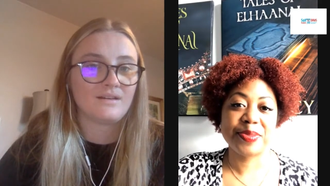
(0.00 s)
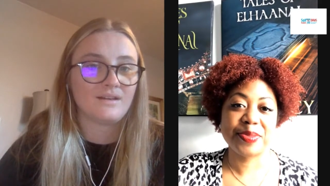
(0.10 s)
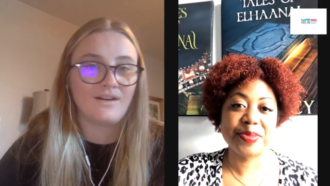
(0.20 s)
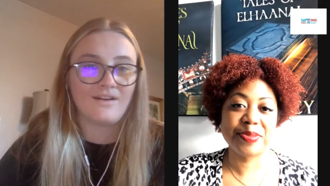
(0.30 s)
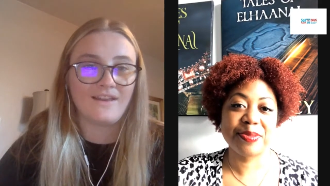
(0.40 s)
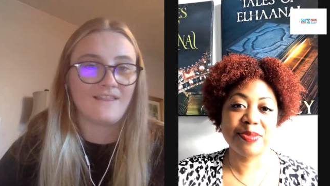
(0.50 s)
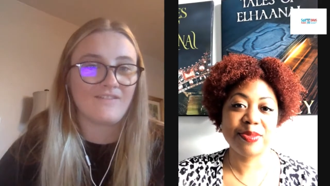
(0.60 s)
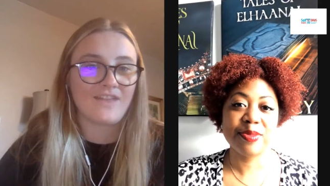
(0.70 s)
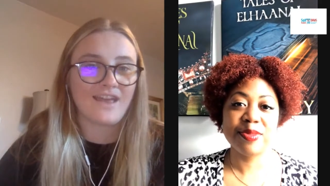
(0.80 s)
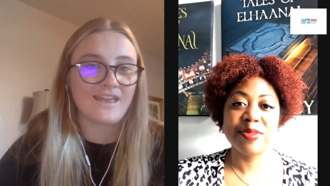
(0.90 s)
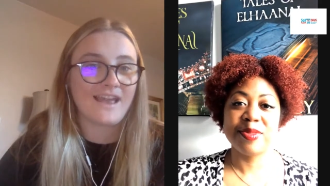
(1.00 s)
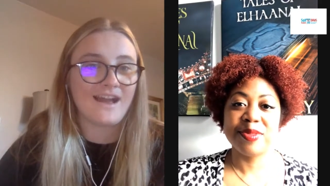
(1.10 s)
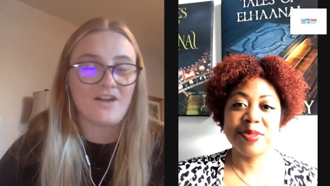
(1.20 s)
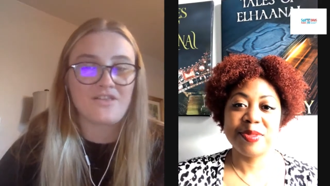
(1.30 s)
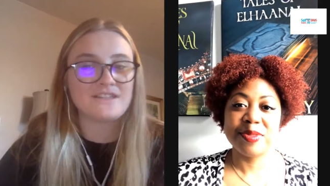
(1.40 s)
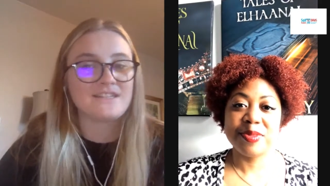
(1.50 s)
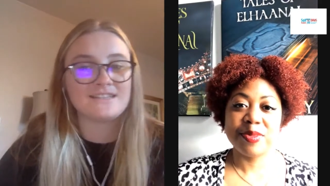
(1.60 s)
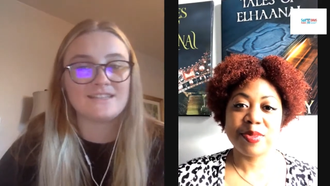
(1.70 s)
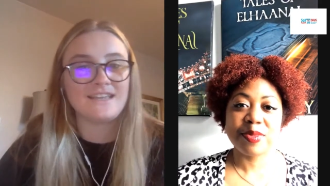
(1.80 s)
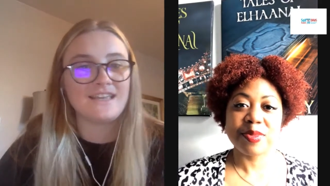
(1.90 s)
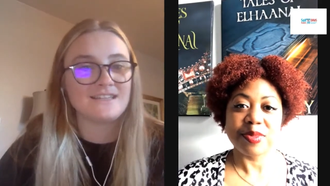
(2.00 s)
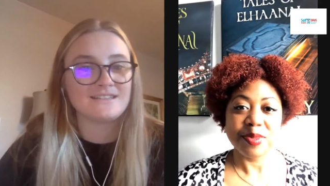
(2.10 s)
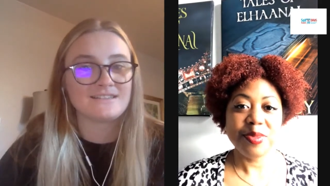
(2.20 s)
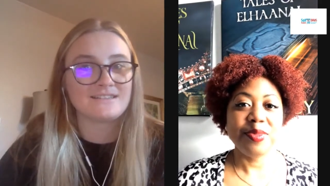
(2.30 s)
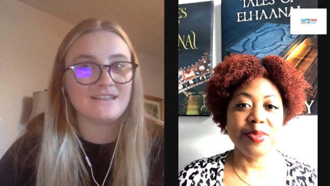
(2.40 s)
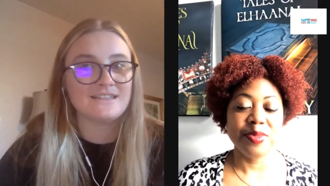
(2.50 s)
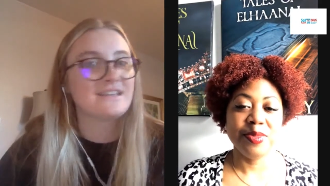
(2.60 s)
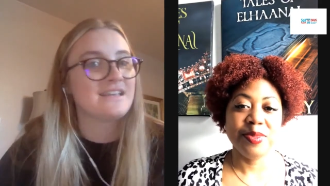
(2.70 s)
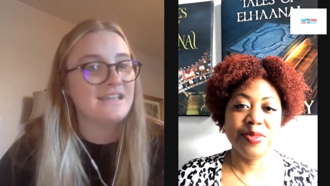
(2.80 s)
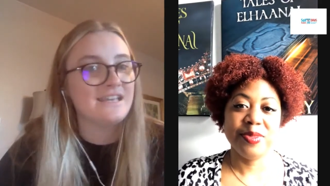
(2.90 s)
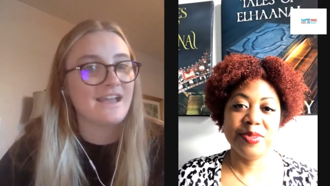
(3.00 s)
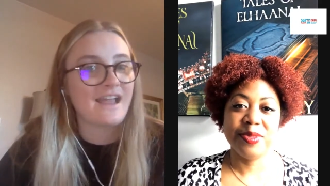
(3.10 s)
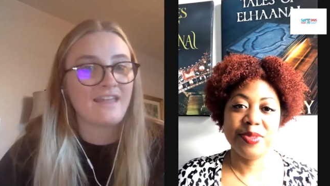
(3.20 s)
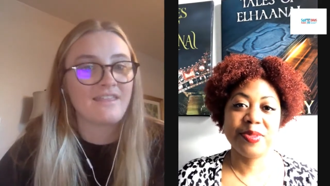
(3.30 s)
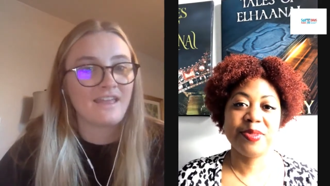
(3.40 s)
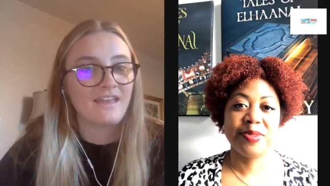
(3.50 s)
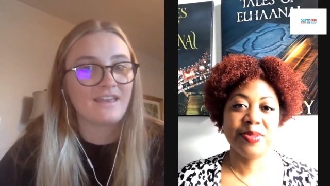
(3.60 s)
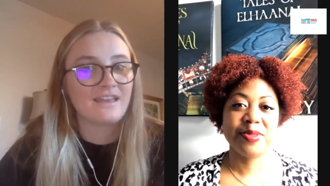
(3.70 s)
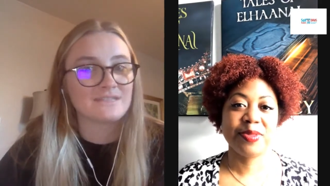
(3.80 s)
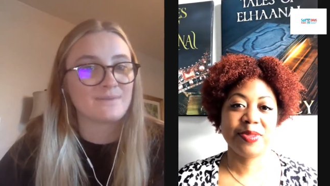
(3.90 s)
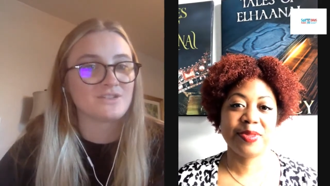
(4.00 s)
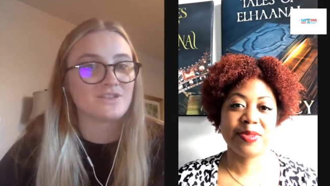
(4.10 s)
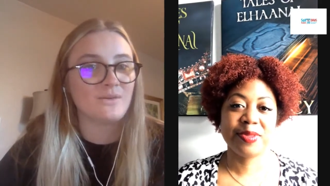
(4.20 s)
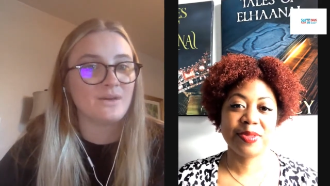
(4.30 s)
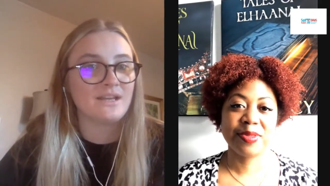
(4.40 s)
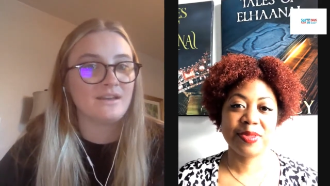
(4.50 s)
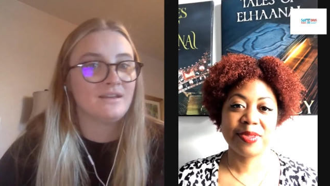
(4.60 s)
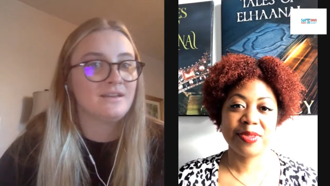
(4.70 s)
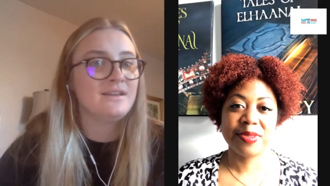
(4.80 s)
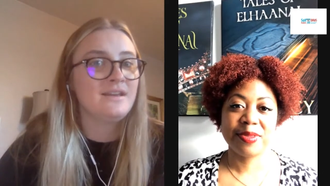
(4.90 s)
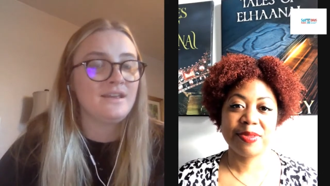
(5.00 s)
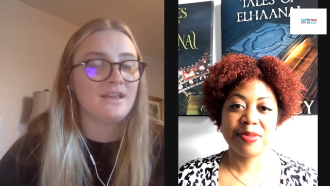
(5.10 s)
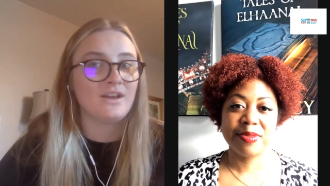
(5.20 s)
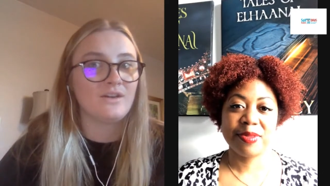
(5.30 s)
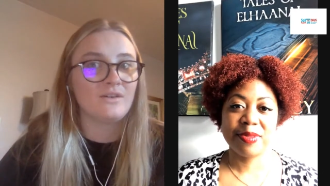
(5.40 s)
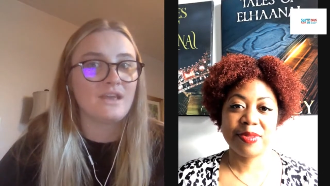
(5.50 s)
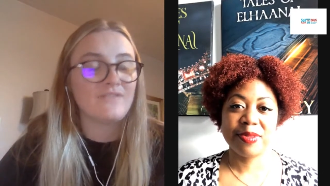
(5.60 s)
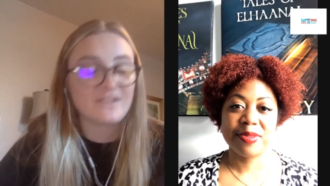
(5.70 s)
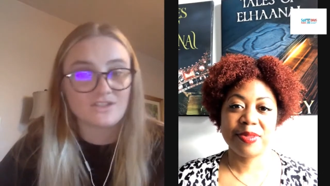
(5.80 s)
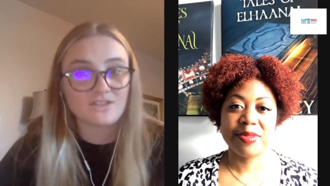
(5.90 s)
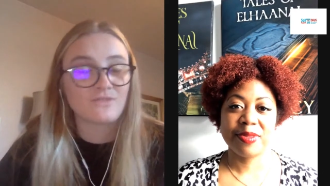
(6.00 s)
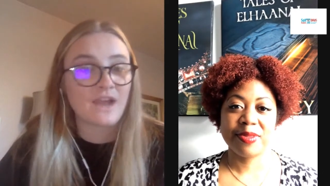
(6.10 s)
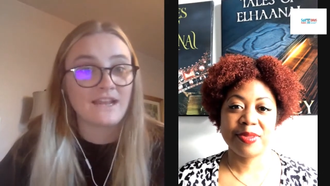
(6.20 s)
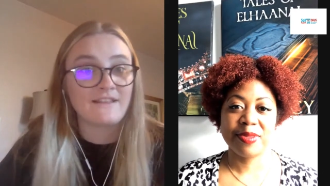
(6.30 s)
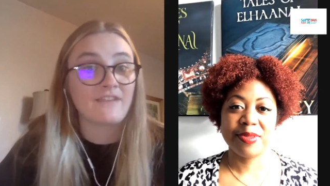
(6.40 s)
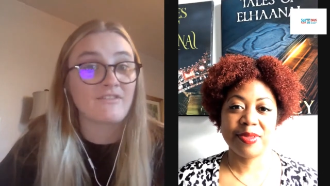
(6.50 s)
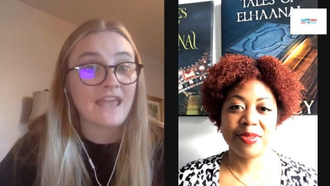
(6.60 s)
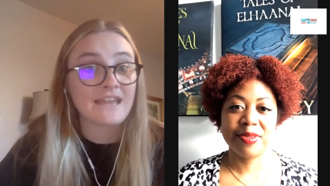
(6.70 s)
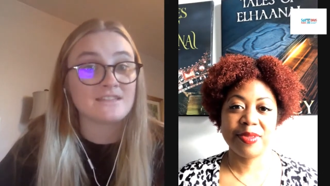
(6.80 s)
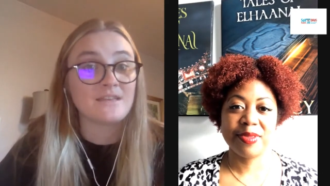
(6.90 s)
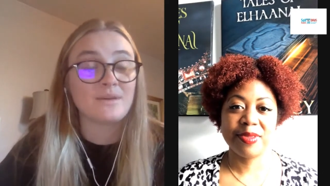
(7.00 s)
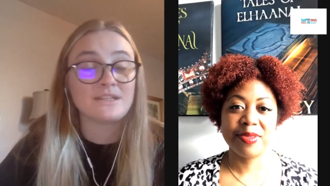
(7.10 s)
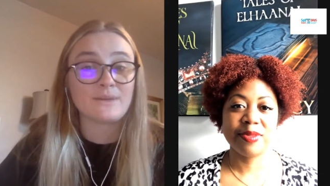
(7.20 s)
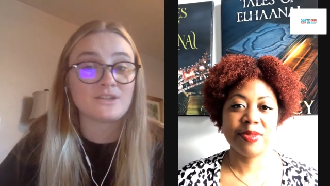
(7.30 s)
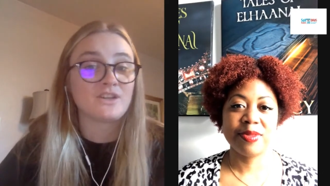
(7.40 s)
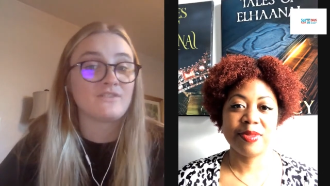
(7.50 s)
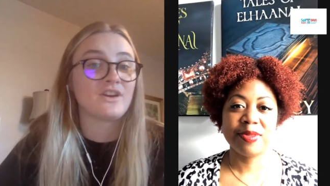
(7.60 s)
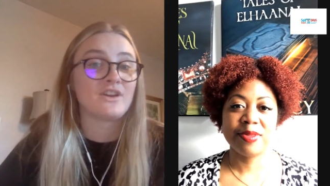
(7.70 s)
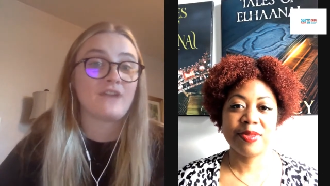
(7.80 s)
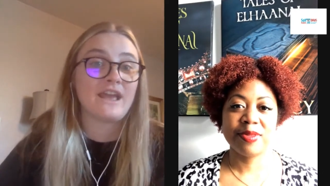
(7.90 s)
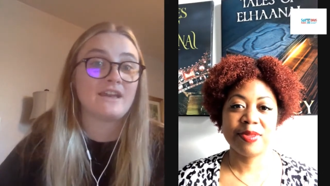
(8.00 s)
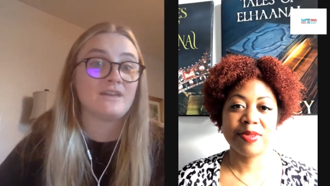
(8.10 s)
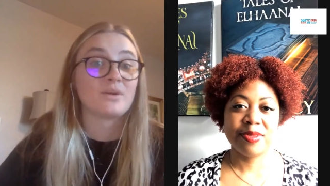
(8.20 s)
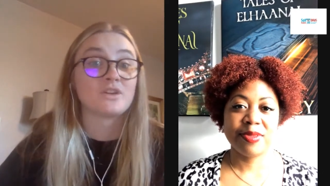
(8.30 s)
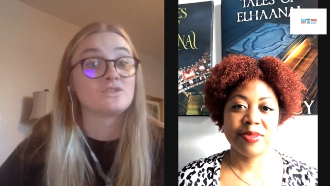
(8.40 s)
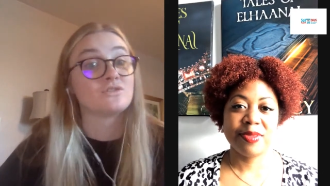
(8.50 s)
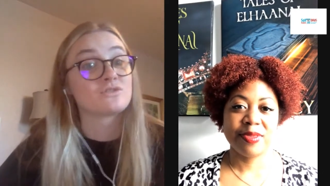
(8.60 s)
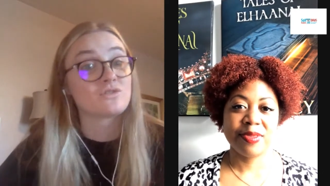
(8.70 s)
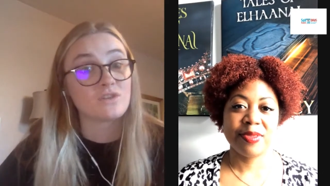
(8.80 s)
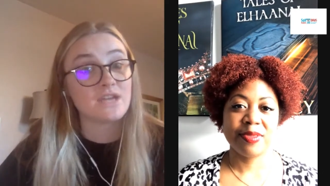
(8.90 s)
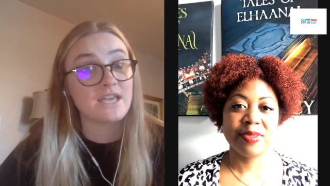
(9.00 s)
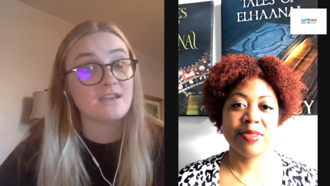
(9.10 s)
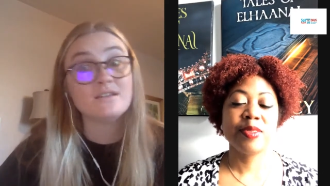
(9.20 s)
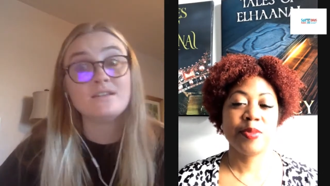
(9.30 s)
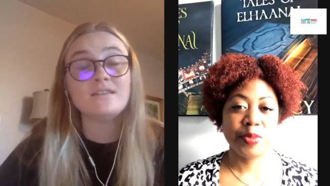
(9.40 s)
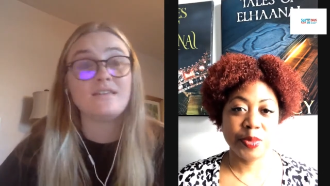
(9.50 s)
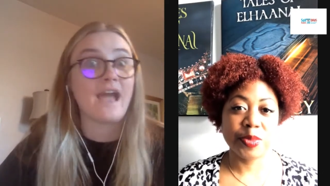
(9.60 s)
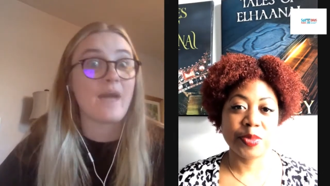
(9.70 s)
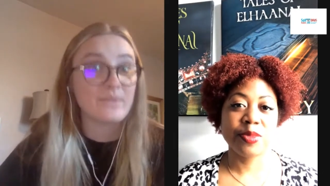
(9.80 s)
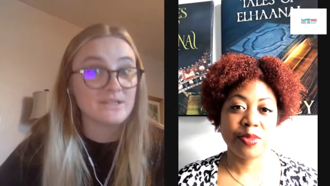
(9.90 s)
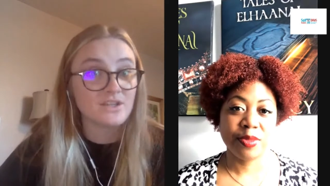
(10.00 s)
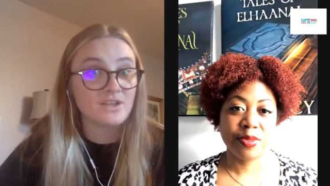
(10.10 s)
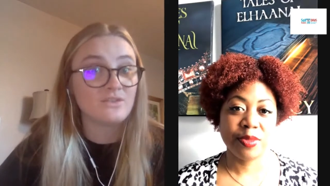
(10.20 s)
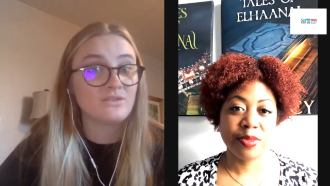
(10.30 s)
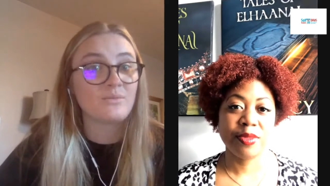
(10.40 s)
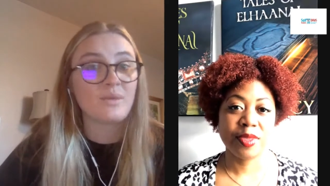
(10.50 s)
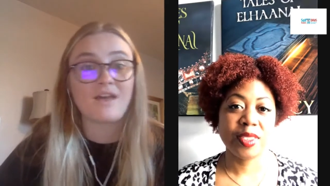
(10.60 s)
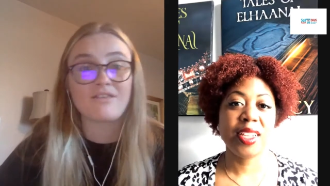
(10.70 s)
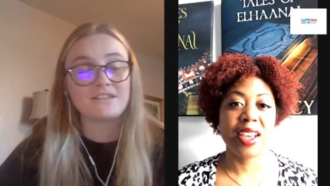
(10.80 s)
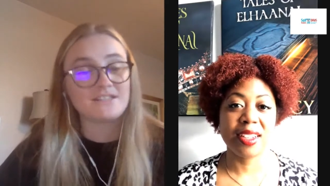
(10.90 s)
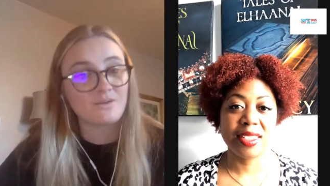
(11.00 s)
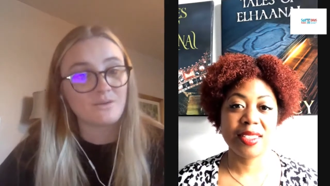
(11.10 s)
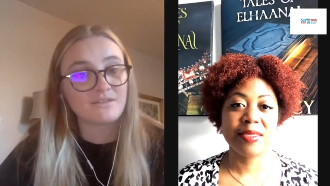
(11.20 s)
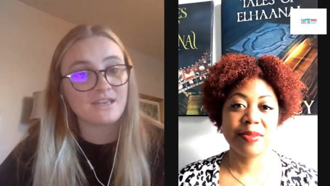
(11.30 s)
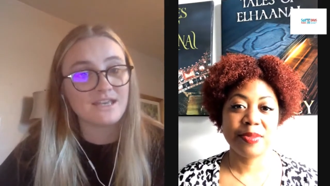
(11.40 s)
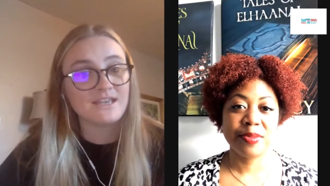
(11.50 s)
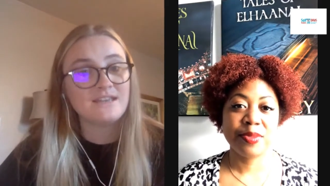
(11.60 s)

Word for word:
Speaker 1: Oh, I love that. Yeah, authenticity is is key, and I think especially when, you know, even just writing like fantasy, but especially if you're gonna write a personal story that happened to you, be authentic with it